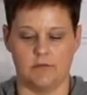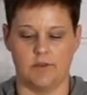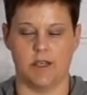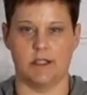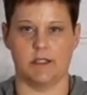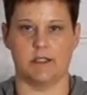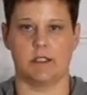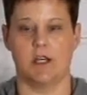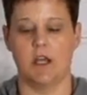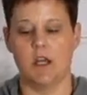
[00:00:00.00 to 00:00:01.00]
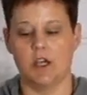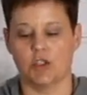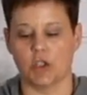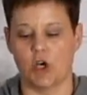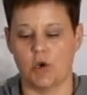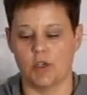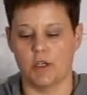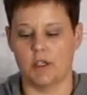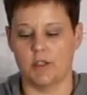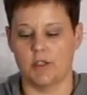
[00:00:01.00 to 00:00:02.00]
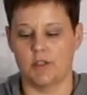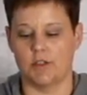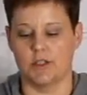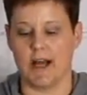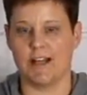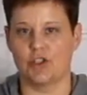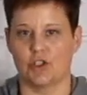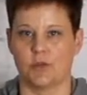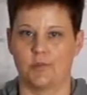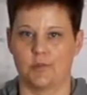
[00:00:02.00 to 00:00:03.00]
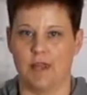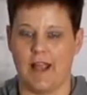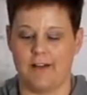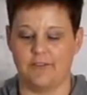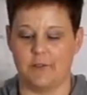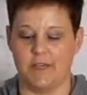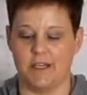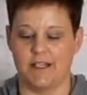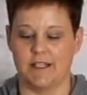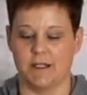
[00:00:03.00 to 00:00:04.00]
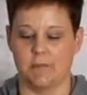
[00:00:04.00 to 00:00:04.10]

this. So your dot should have to be in the